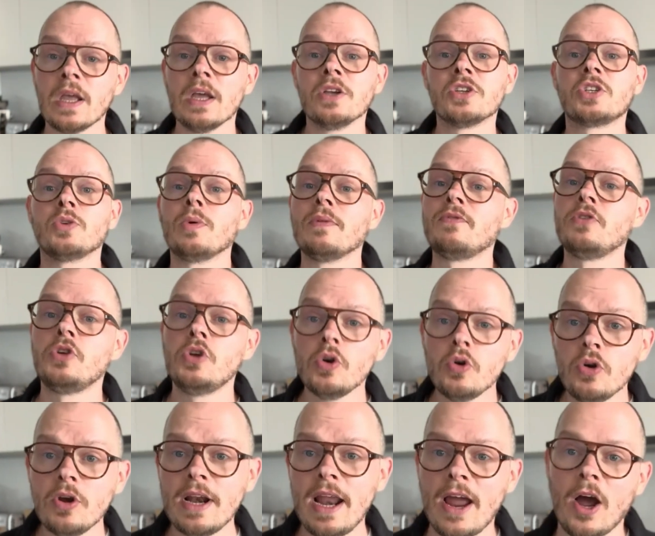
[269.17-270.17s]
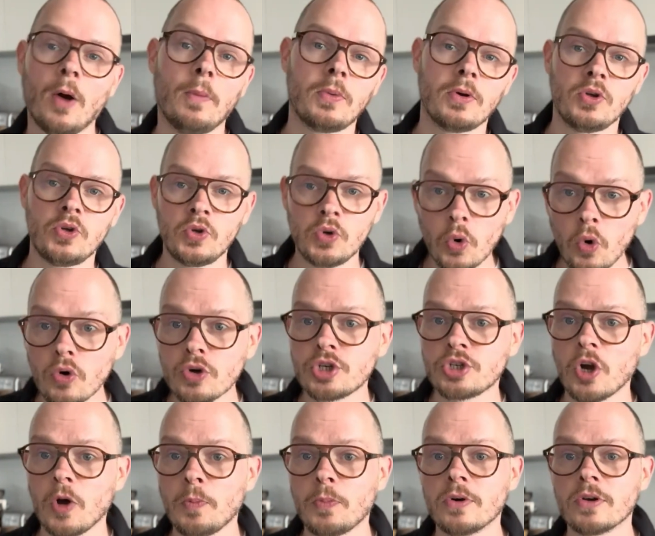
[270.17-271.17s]
So if you can help your
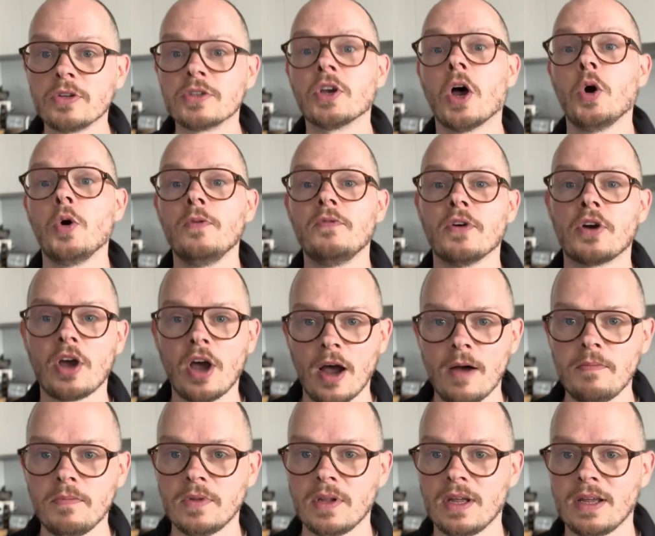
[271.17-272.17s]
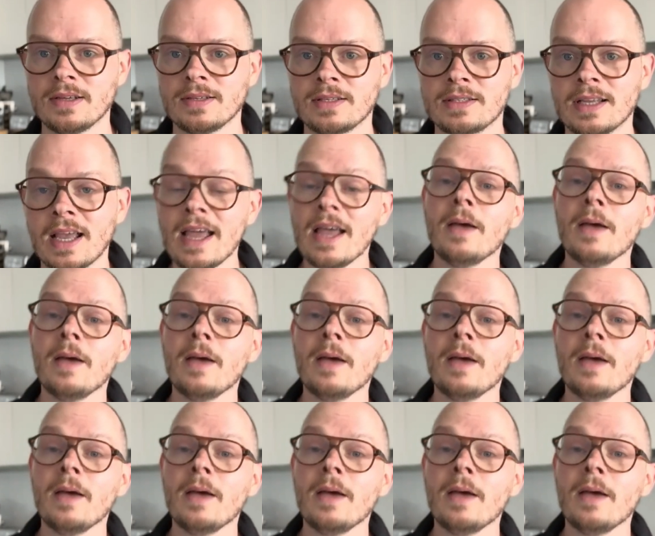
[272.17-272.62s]
shoppers overcome this,